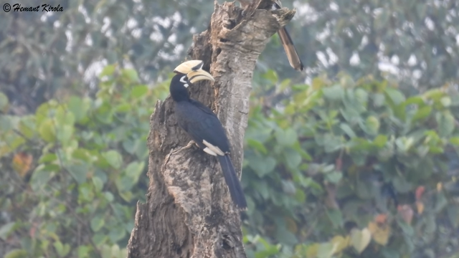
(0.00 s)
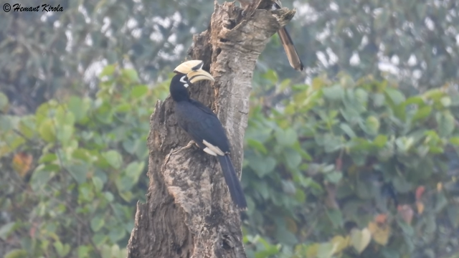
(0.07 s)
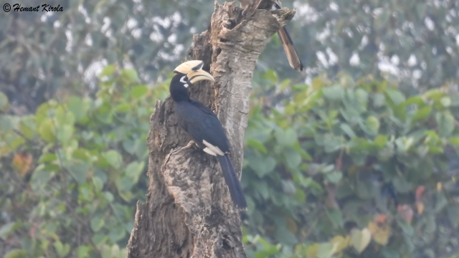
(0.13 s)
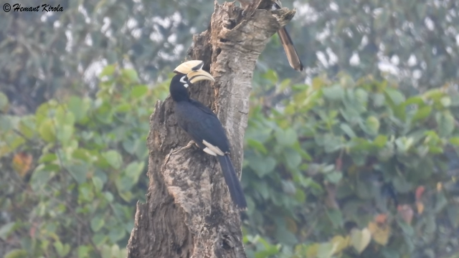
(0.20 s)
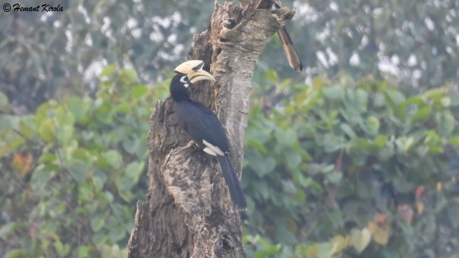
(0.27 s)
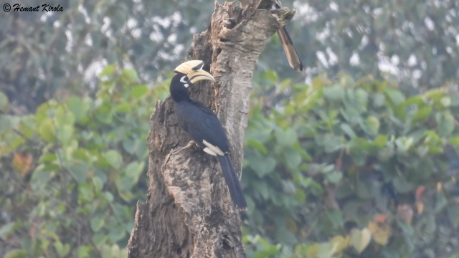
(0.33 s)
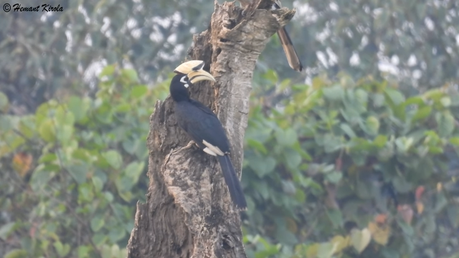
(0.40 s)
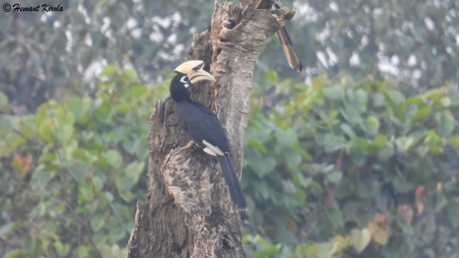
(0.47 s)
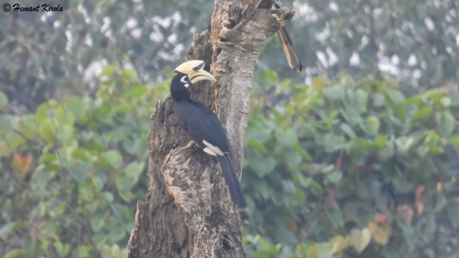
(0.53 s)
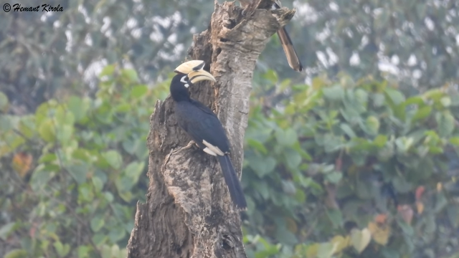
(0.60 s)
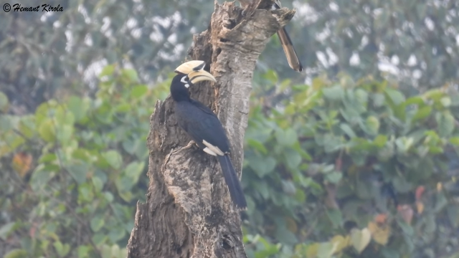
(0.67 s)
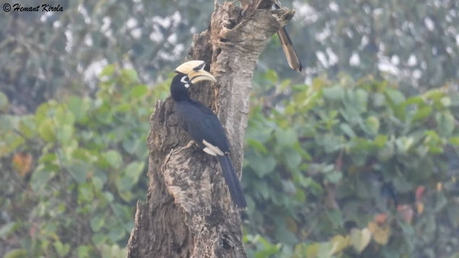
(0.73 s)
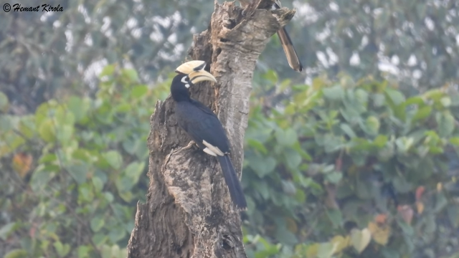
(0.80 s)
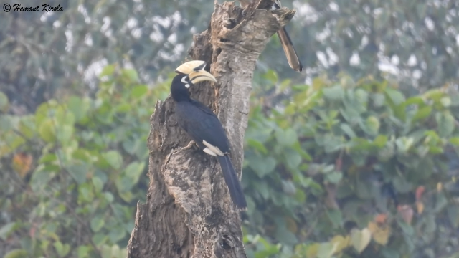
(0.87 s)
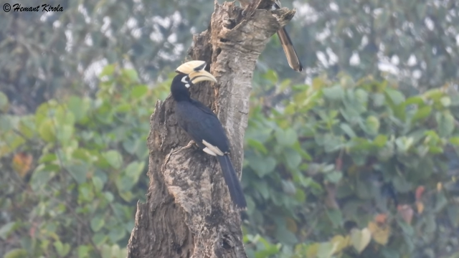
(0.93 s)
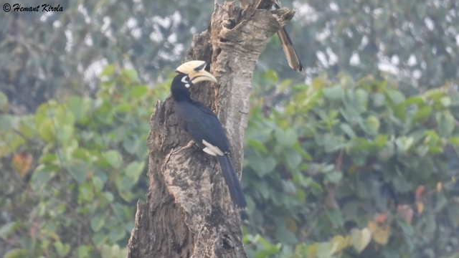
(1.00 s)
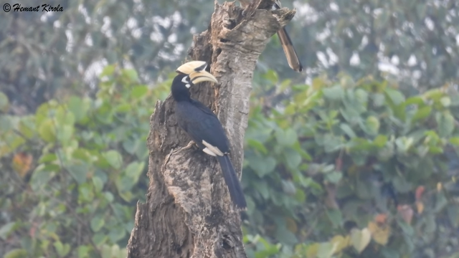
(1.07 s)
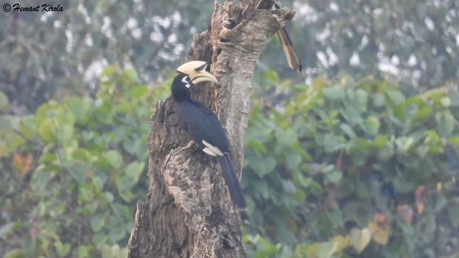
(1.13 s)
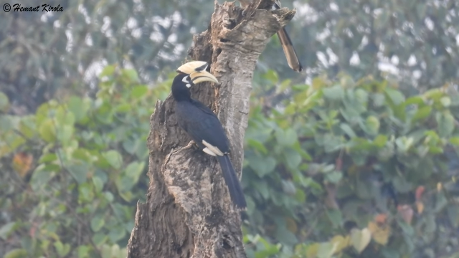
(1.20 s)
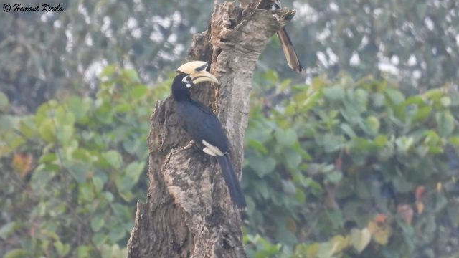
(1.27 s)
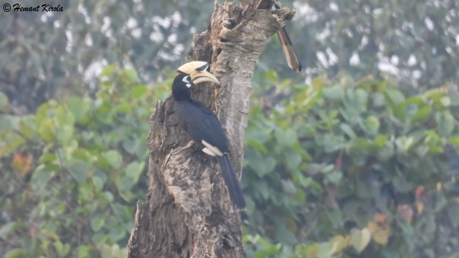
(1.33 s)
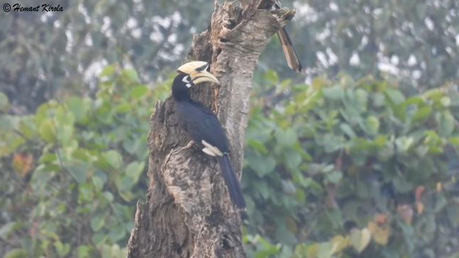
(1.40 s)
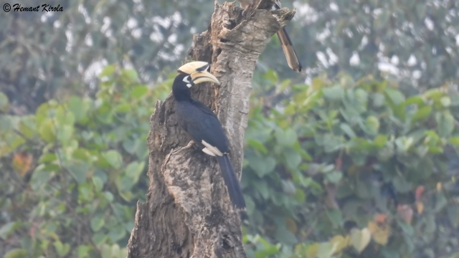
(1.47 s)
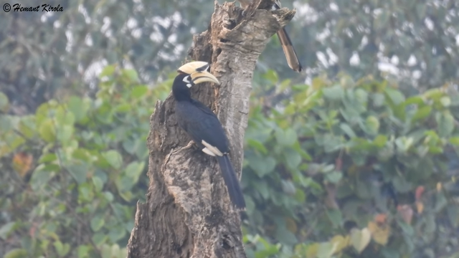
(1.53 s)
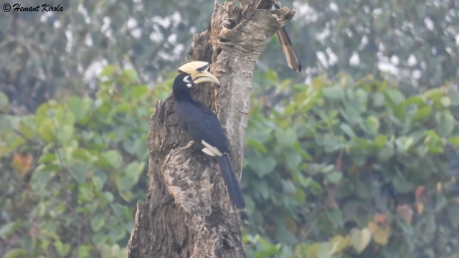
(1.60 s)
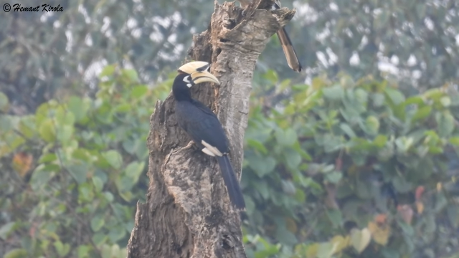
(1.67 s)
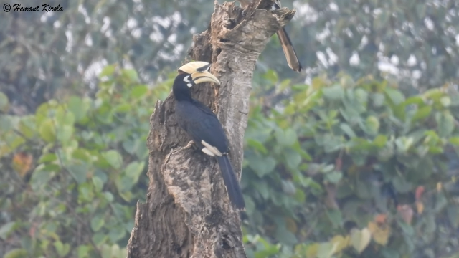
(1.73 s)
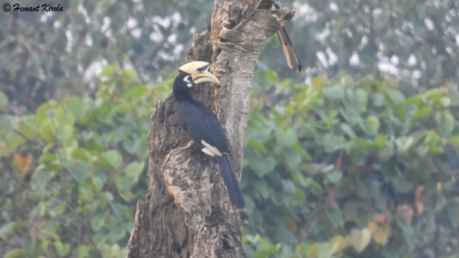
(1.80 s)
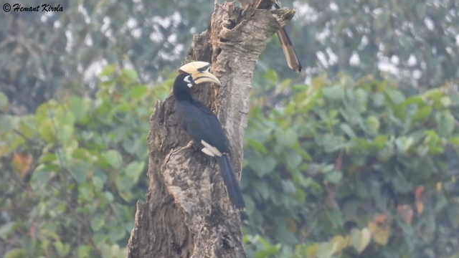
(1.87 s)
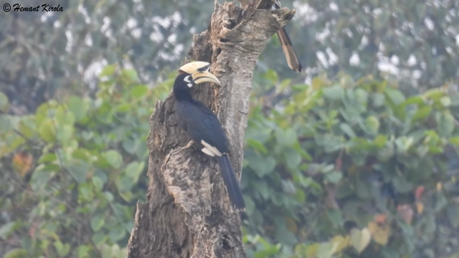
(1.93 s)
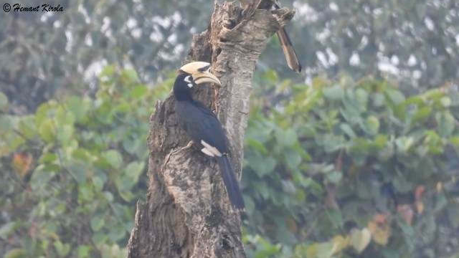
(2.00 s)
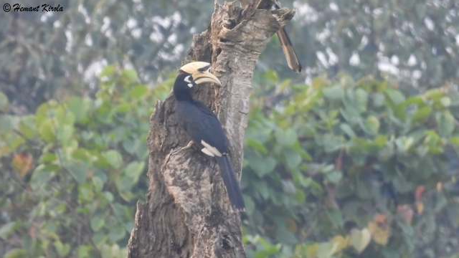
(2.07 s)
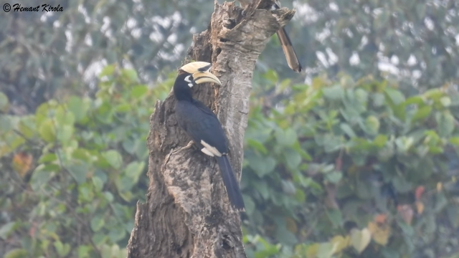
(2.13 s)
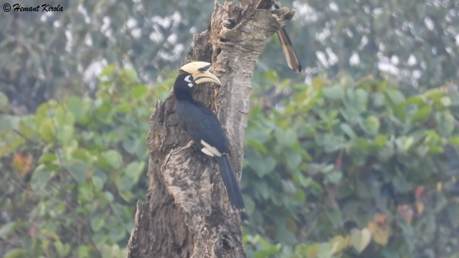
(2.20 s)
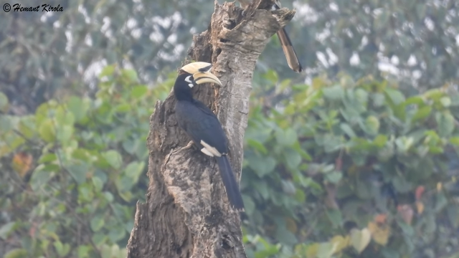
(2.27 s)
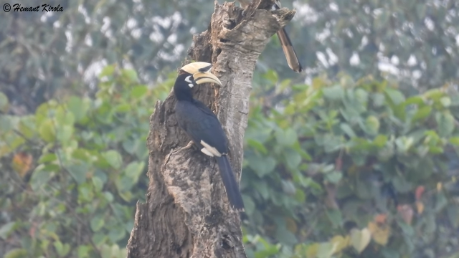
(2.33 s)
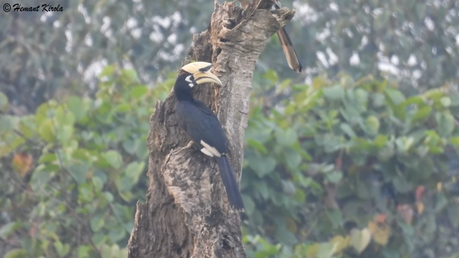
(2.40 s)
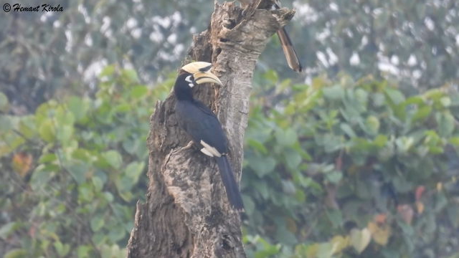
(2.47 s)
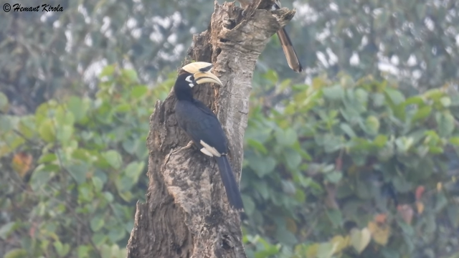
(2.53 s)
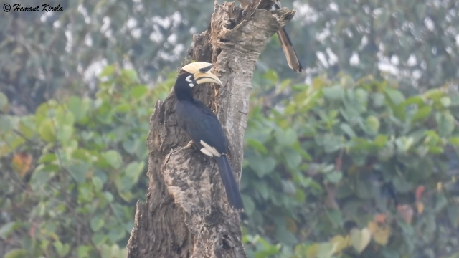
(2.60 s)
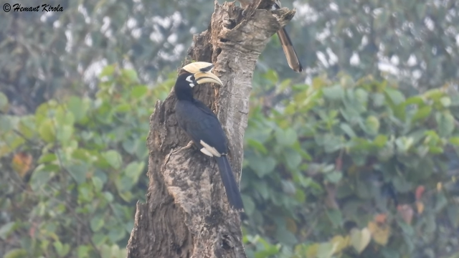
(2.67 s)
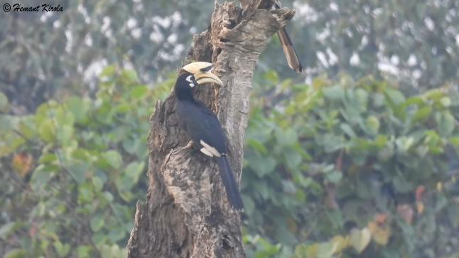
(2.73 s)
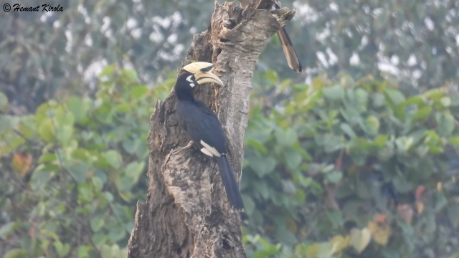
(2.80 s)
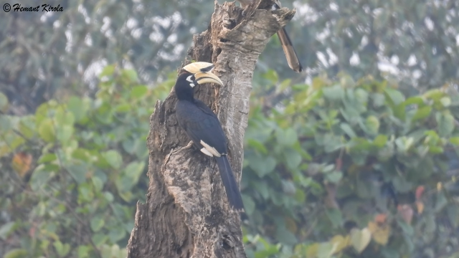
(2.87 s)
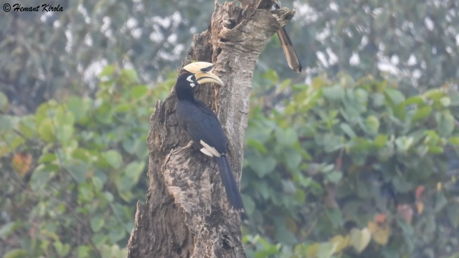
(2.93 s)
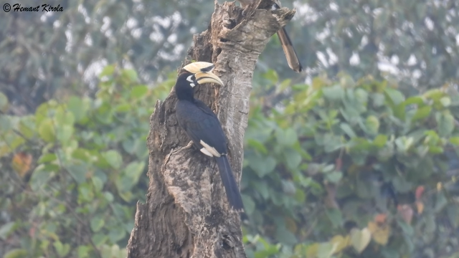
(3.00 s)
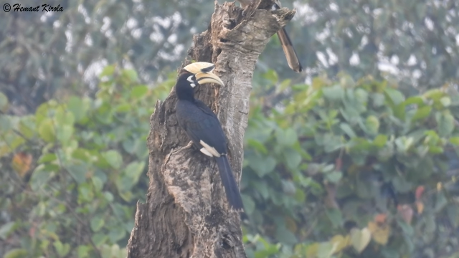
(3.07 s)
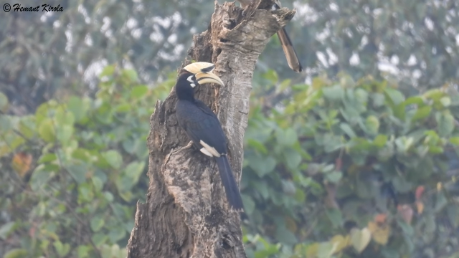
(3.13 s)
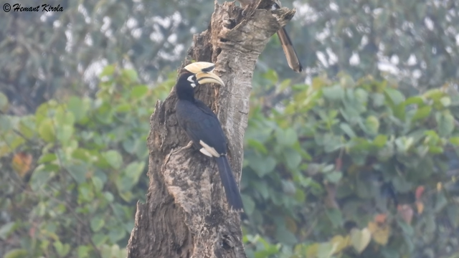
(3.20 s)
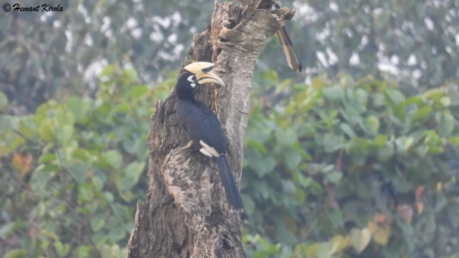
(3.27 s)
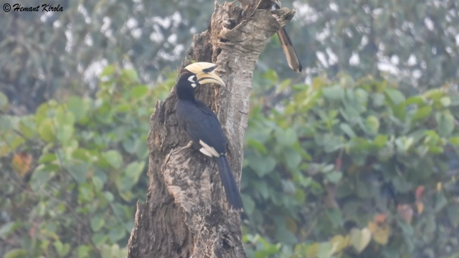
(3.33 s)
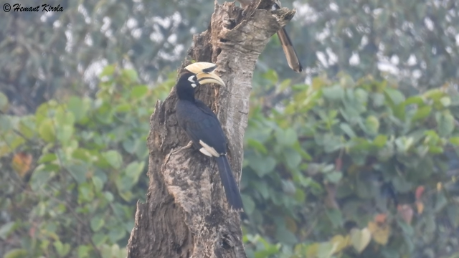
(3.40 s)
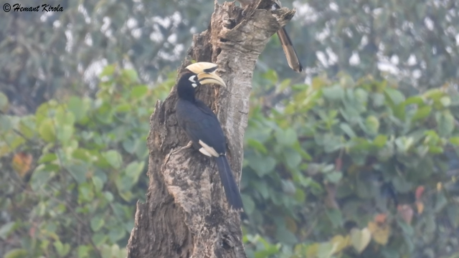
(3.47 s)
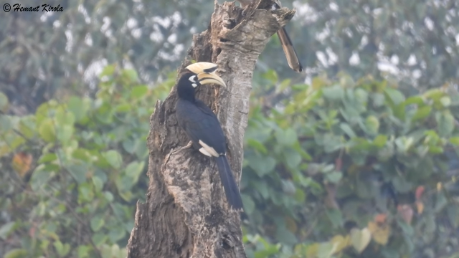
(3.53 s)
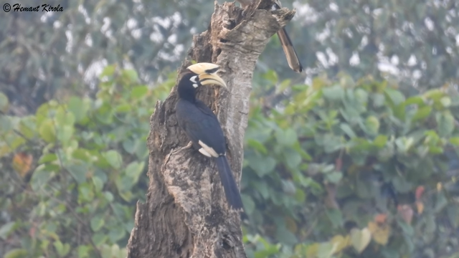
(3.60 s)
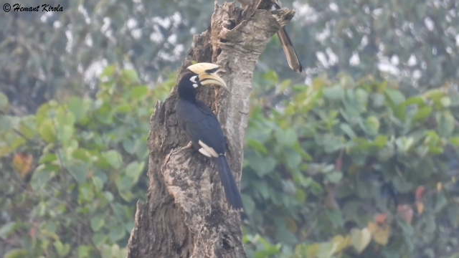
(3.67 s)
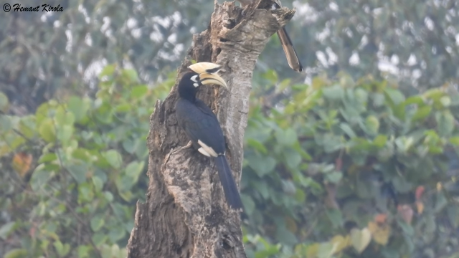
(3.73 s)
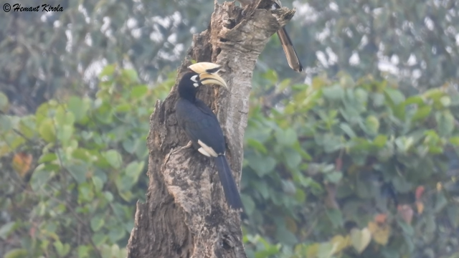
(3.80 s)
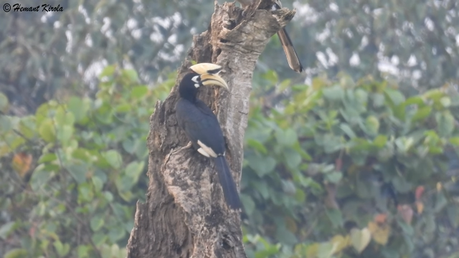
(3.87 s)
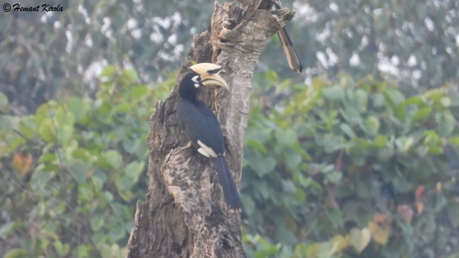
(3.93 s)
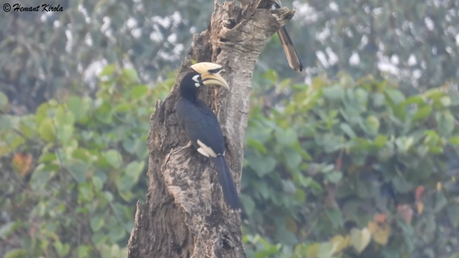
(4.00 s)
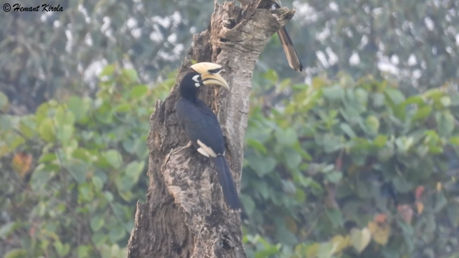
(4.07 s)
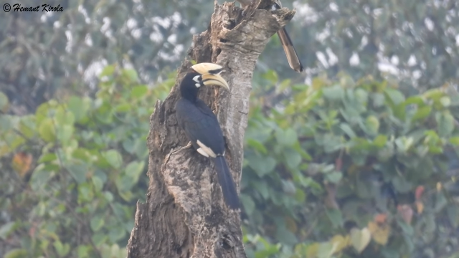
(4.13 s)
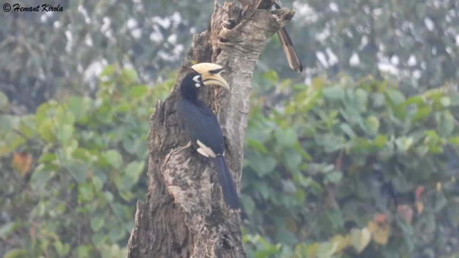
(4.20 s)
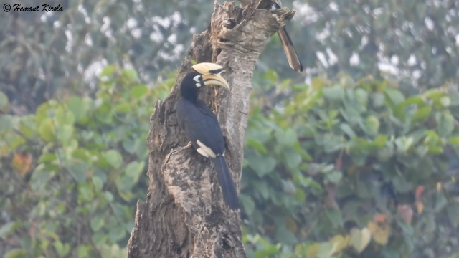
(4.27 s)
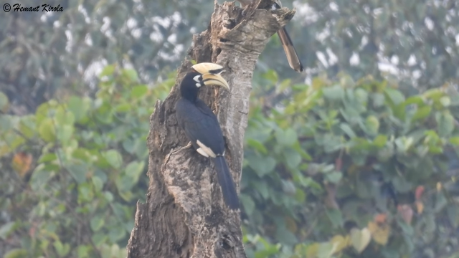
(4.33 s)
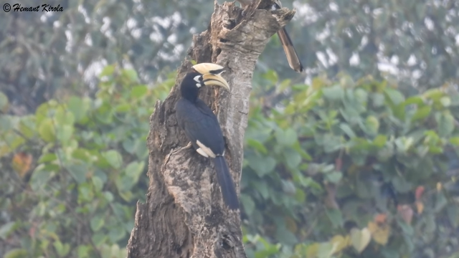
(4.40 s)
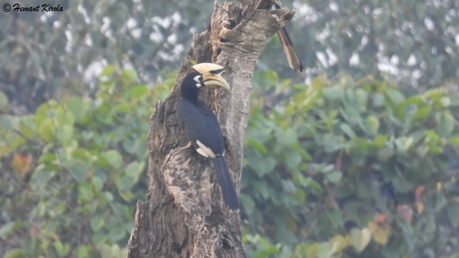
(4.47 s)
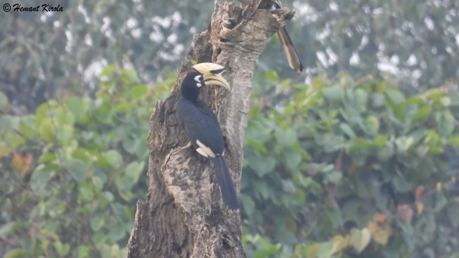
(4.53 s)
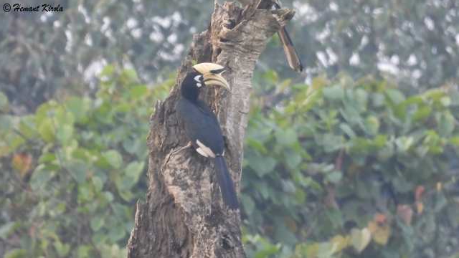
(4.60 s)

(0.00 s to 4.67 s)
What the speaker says: Nobody's mouth can be seen.